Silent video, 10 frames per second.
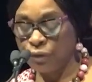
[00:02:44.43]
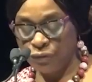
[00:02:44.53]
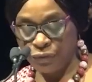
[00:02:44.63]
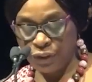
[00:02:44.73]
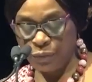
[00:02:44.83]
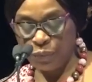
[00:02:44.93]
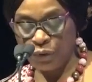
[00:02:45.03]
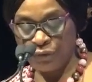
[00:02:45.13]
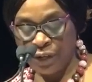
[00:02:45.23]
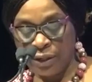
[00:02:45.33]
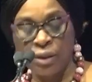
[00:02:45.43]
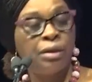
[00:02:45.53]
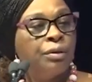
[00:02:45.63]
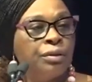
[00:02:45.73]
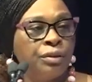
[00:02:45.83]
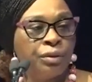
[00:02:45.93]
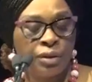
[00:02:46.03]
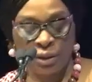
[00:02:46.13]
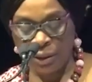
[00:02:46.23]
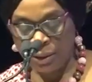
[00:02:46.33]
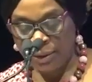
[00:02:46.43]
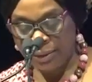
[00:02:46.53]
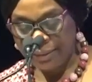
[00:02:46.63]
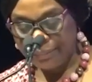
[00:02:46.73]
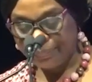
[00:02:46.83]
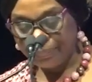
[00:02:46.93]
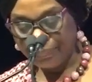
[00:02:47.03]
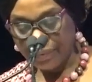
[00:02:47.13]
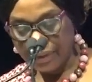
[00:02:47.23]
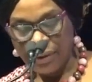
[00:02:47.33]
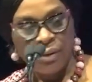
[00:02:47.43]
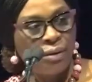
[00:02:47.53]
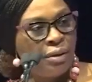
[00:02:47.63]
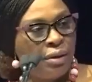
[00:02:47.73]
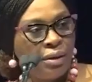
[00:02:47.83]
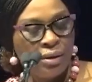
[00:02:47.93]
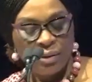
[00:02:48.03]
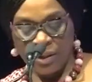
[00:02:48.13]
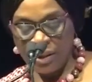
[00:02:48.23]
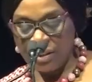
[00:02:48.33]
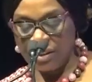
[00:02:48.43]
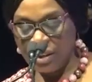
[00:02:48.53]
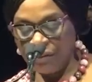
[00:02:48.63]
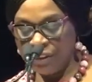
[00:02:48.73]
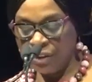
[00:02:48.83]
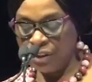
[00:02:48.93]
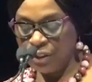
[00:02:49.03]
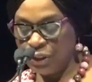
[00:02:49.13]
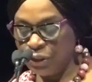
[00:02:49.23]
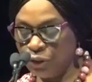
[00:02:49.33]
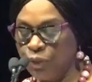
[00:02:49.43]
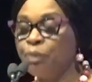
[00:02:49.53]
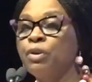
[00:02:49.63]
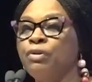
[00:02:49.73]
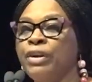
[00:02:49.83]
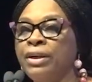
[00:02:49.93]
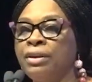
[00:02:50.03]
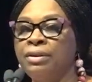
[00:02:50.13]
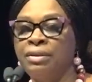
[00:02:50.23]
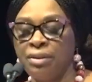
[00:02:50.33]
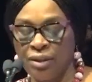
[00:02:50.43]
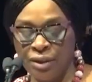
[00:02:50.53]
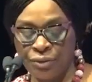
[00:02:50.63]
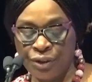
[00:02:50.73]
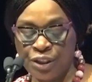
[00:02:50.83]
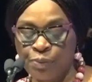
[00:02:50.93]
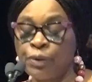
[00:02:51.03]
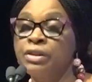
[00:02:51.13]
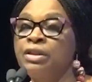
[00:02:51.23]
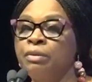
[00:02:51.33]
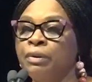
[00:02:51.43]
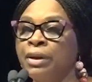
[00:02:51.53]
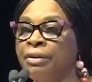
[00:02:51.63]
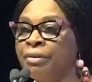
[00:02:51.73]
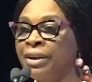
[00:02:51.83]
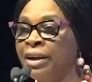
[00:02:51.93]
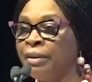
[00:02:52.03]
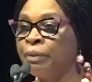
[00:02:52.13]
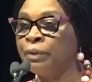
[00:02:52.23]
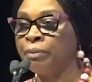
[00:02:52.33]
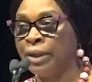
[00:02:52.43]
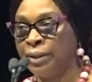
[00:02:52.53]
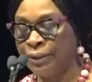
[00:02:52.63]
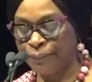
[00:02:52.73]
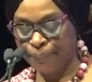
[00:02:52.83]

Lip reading: for the provider on the other hand. These services should be provided in a responsible and reliable manner.